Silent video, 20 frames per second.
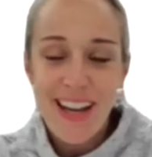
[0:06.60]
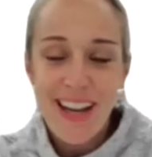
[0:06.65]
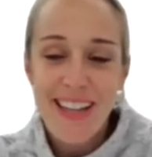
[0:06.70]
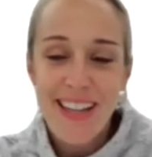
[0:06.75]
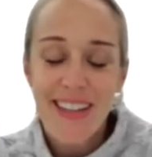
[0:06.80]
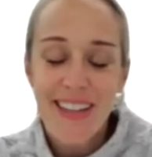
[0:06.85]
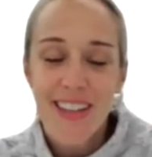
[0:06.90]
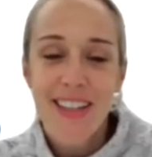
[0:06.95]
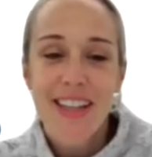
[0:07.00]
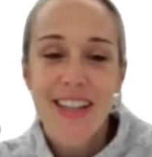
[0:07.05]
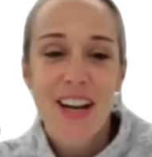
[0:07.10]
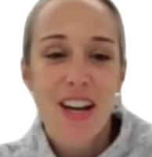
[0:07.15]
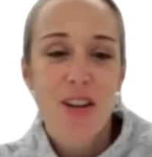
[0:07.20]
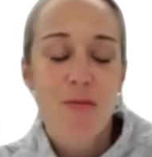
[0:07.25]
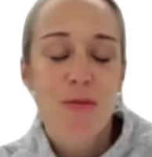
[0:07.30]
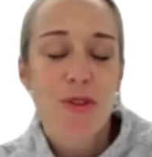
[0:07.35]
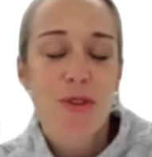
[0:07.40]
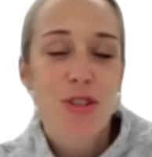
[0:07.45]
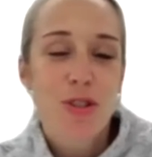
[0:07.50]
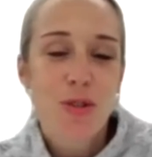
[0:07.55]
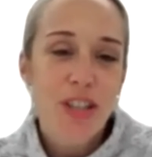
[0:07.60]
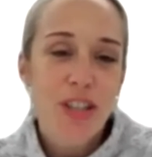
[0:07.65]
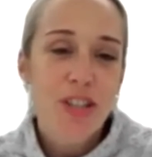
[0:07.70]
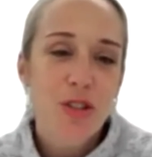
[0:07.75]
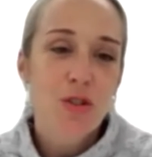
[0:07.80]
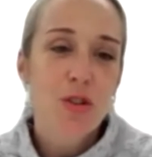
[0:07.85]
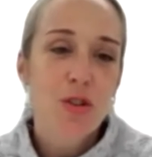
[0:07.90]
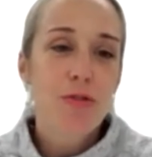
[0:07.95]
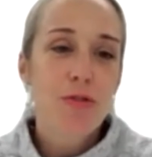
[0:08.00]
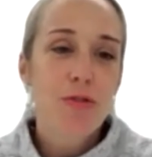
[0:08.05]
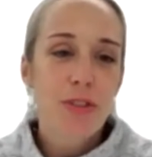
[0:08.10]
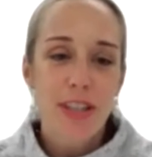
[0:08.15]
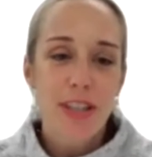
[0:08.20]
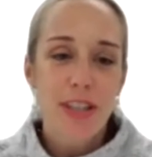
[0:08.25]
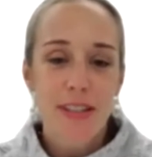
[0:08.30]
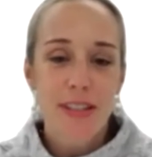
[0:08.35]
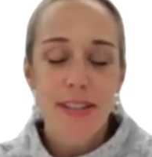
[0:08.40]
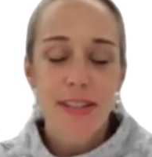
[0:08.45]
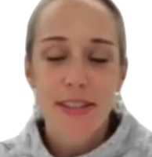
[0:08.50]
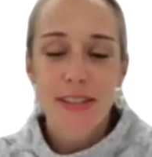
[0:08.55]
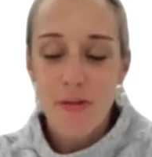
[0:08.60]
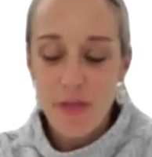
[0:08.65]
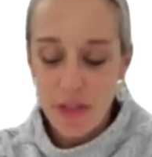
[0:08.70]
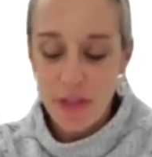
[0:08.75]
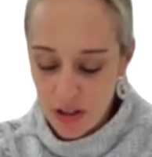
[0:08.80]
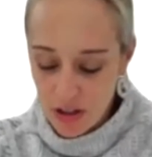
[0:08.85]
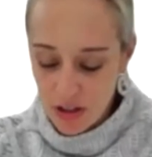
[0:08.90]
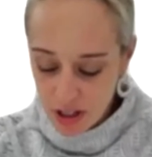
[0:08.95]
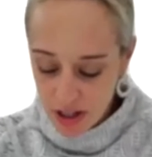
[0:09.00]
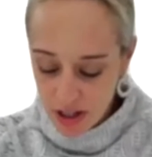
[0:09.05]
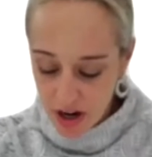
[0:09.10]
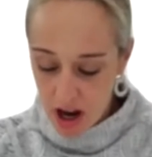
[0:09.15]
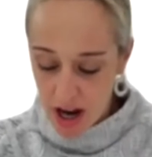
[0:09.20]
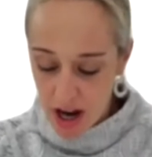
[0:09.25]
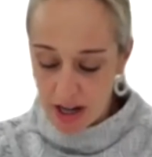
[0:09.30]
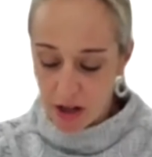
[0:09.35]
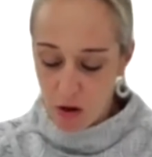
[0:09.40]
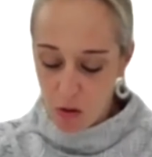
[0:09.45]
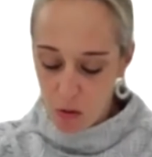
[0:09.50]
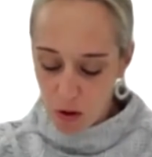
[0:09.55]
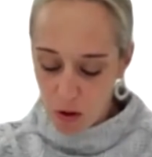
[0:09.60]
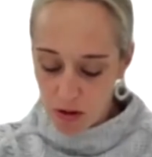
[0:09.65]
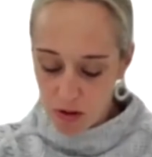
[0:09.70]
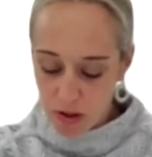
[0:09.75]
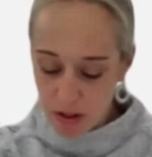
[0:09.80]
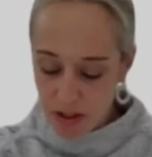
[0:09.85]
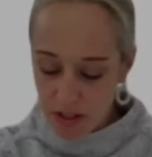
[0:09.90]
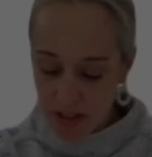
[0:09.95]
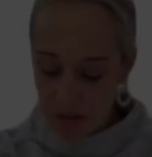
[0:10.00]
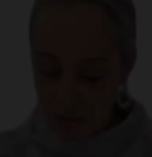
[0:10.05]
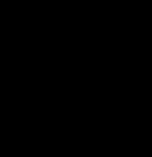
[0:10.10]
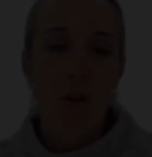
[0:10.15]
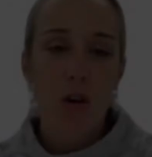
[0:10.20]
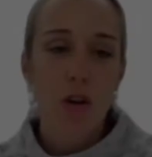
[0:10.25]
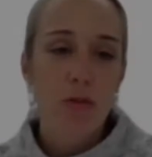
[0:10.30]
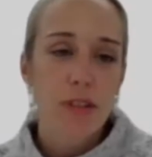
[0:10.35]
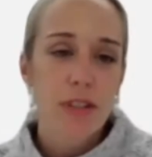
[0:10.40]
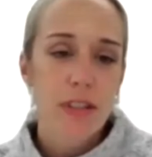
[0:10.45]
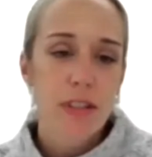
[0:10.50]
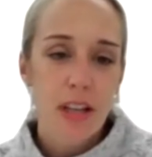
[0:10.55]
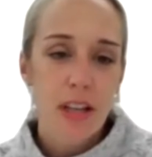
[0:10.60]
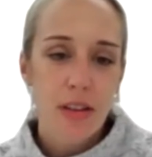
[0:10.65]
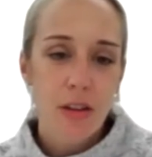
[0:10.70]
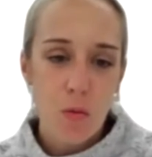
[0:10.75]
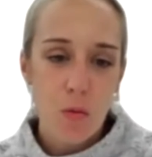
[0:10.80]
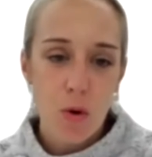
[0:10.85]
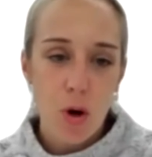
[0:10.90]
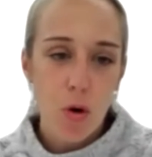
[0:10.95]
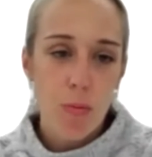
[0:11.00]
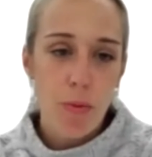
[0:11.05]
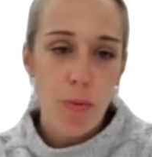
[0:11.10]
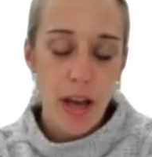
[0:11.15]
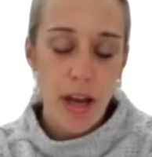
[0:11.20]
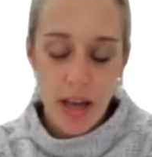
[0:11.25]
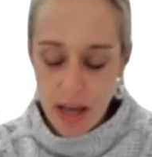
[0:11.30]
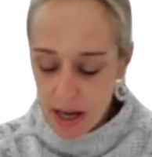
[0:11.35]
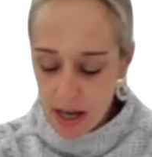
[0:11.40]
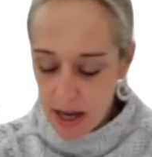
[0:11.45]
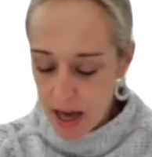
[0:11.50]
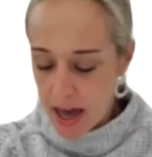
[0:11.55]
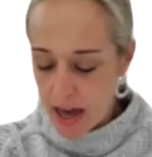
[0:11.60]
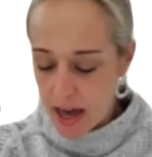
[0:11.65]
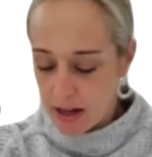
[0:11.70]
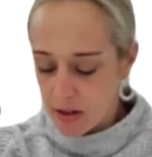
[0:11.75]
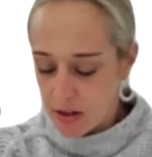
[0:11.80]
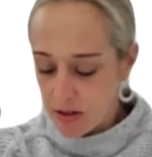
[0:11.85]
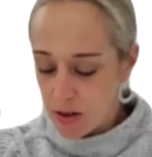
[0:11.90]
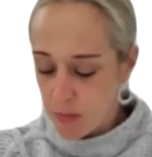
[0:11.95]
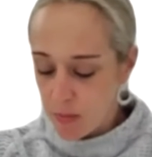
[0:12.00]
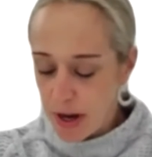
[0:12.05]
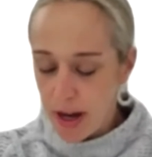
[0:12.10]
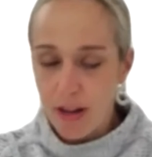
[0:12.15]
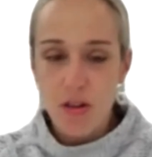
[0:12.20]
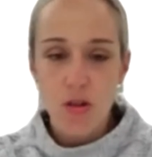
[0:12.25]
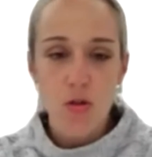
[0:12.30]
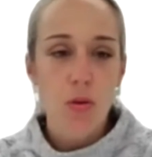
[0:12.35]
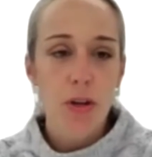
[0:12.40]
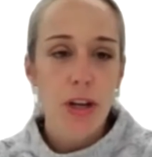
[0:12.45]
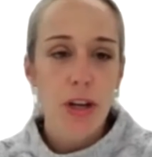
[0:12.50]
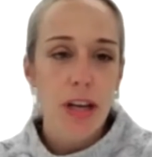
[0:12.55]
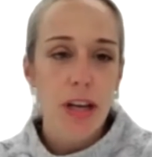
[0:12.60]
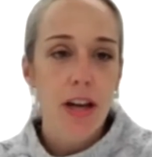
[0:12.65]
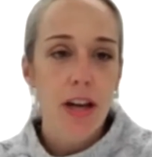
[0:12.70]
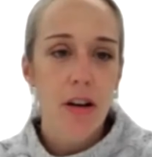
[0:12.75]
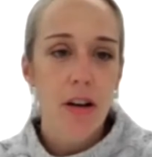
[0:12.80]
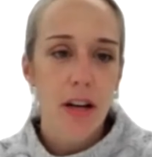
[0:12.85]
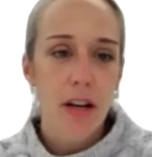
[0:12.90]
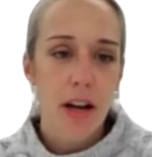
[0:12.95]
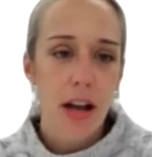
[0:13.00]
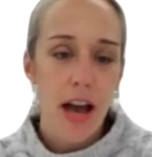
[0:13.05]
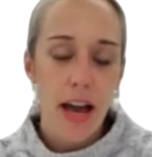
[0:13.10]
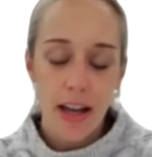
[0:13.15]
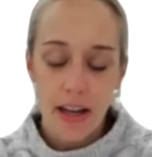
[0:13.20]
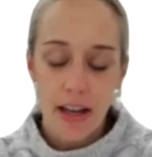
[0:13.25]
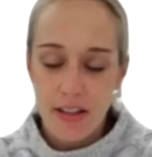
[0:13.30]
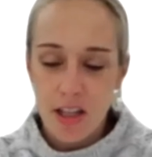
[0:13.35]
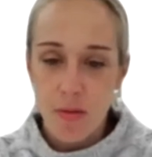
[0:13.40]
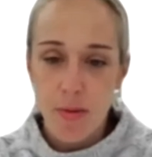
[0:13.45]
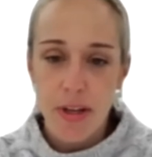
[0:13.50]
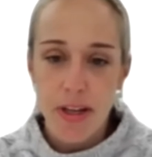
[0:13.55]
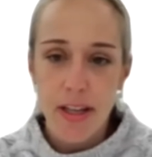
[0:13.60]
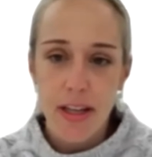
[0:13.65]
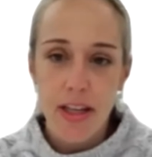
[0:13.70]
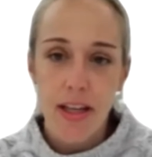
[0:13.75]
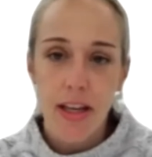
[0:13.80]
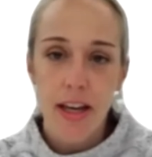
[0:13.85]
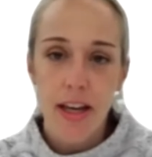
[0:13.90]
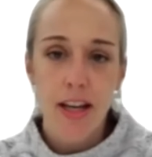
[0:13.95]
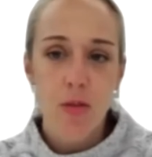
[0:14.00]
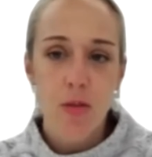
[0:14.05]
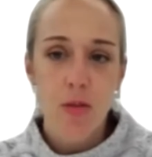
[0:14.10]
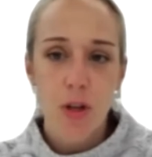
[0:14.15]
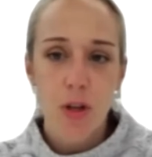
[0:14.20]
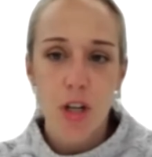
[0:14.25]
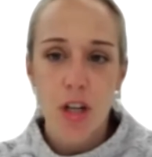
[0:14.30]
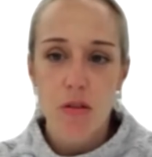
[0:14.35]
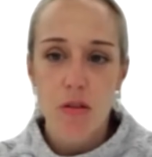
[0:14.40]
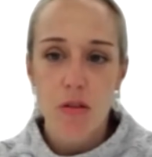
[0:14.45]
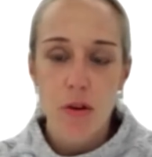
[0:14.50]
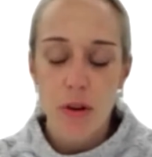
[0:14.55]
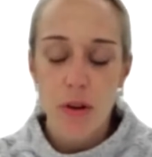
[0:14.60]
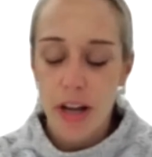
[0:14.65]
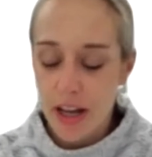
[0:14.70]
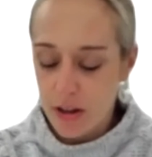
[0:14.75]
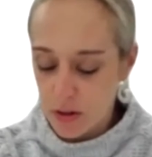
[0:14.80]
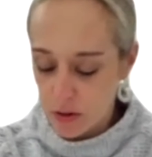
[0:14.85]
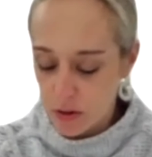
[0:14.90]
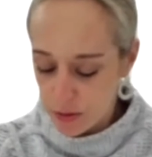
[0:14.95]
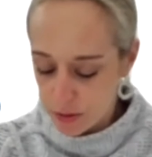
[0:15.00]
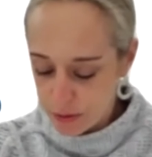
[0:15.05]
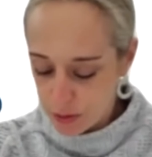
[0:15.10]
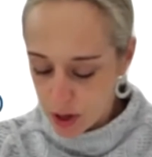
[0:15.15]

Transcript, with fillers: Kay Kelly. I am the Director of Year 7 to 9 Quadrant and oversee the wellbeing and the pastoral care and academic engagement of around